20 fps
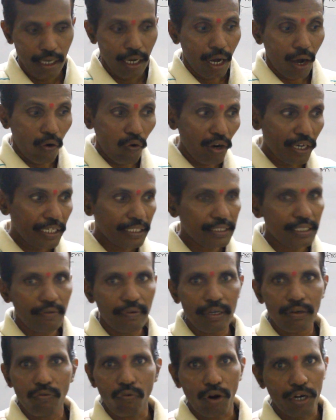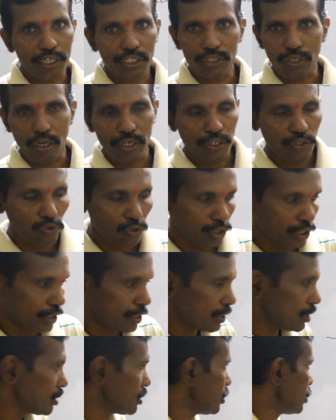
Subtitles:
What is even? What is odd? You know that.